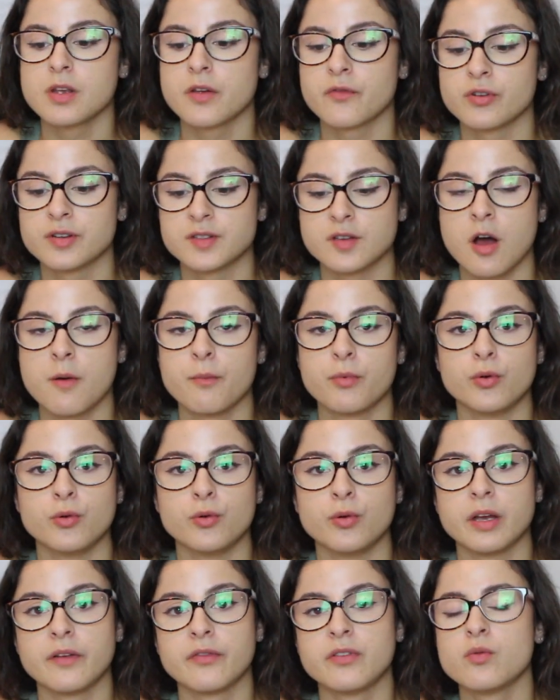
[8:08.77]
For
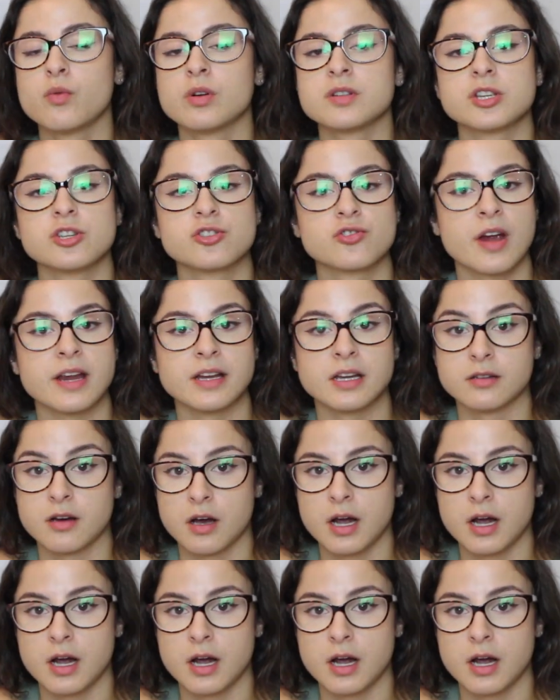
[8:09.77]
example, if you want to train in